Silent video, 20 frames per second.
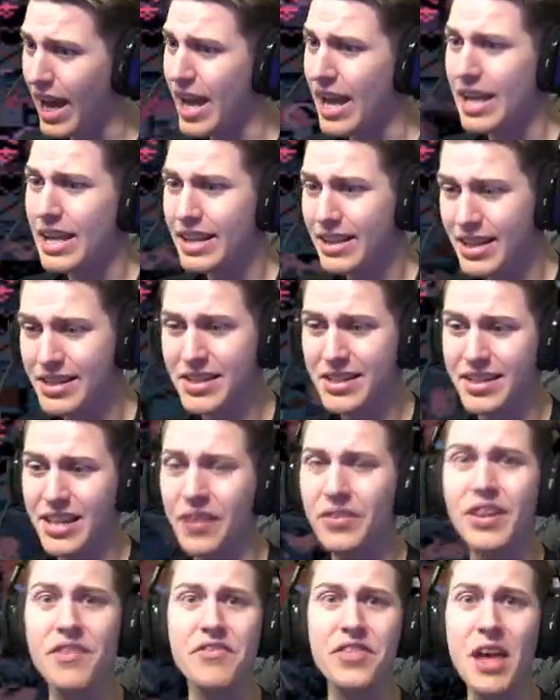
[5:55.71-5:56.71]
Okay, this is
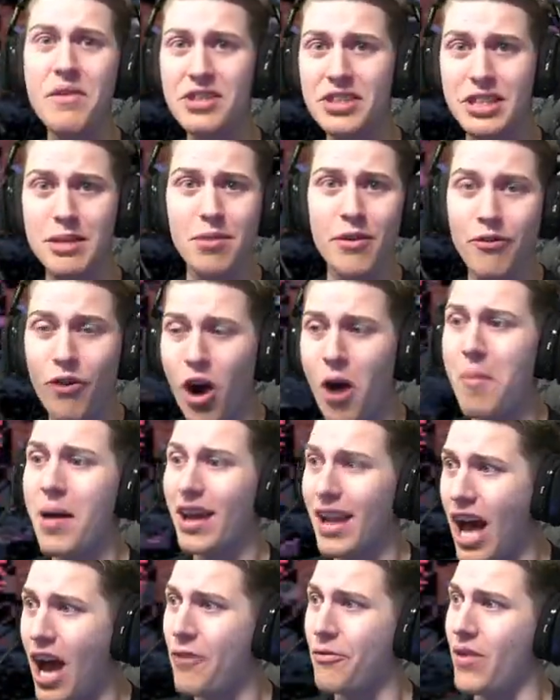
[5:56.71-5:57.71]
something I've never seen before
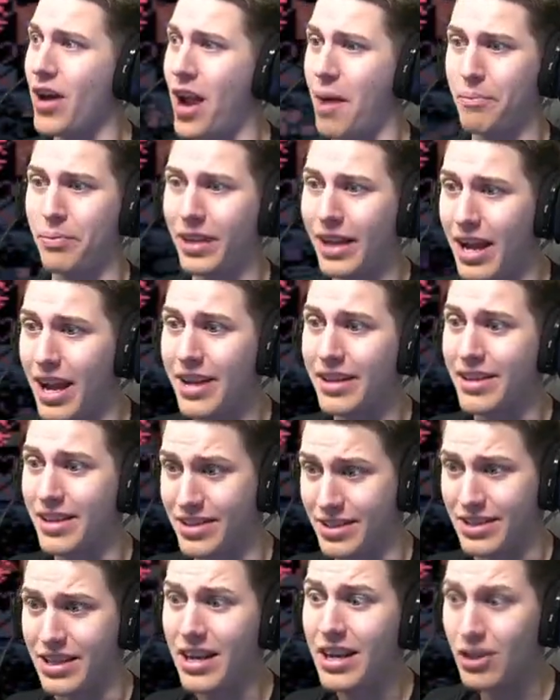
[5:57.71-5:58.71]
in my life when I played
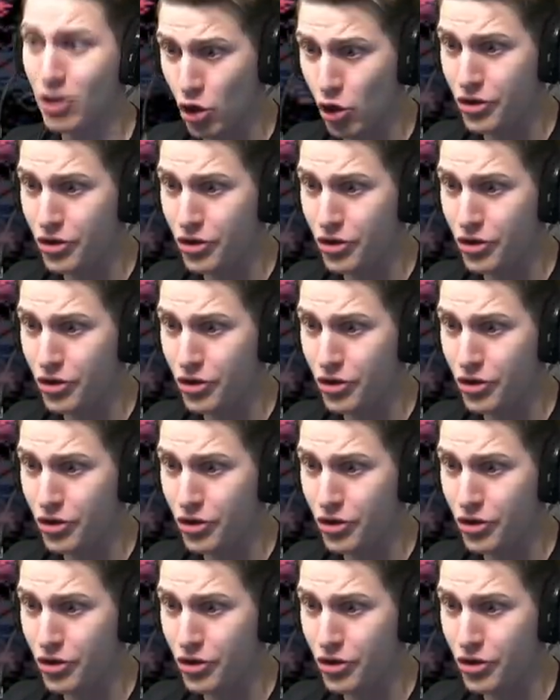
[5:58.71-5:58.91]
this